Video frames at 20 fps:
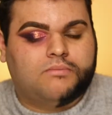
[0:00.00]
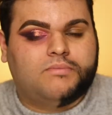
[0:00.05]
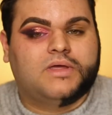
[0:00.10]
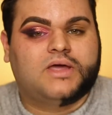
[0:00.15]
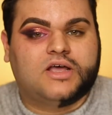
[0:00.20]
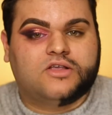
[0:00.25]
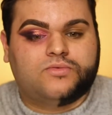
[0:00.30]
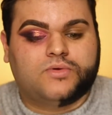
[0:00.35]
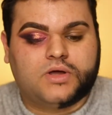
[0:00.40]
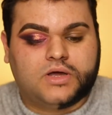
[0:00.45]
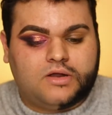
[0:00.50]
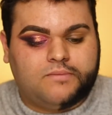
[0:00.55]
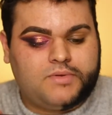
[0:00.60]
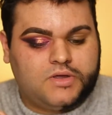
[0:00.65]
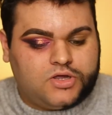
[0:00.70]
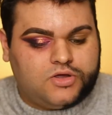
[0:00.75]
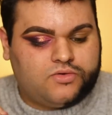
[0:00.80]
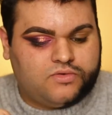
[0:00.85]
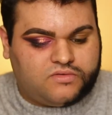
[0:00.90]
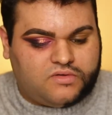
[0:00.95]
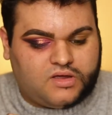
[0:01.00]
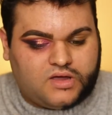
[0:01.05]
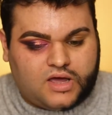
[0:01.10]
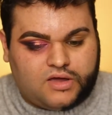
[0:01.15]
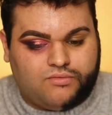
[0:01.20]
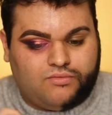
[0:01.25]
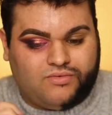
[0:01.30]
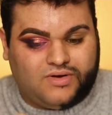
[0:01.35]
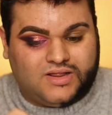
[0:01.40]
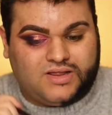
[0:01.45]
Because we're gonna be using
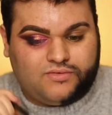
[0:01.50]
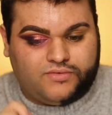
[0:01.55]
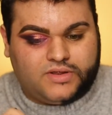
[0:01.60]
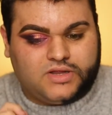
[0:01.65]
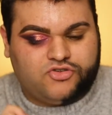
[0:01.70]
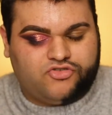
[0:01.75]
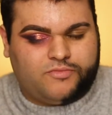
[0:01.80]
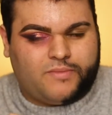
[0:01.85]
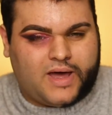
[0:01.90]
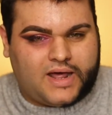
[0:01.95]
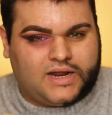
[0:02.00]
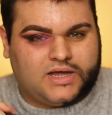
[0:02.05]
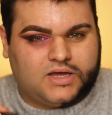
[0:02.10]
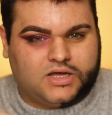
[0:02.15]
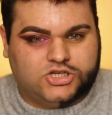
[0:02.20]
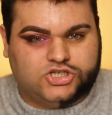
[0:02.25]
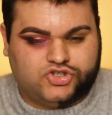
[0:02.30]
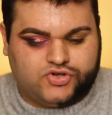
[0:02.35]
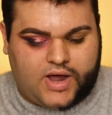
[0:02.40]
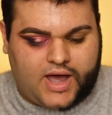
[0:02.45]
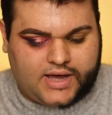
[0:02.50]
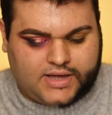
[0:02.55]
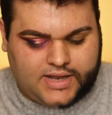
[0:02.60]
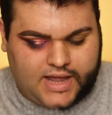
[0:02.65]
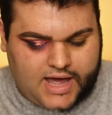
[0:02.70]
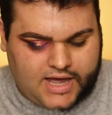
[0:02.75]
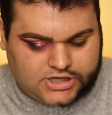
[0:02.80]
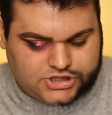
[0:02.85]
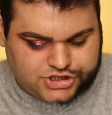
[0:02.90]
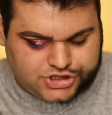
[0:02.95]
a really, really dramatic drag
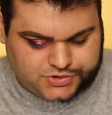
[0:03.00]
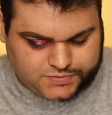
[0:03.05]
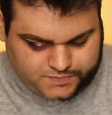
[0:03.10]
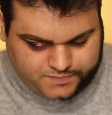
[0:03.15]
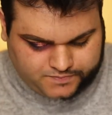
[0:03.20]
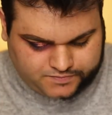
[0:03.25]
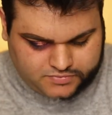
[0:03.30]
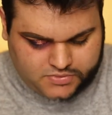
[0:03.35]
lash.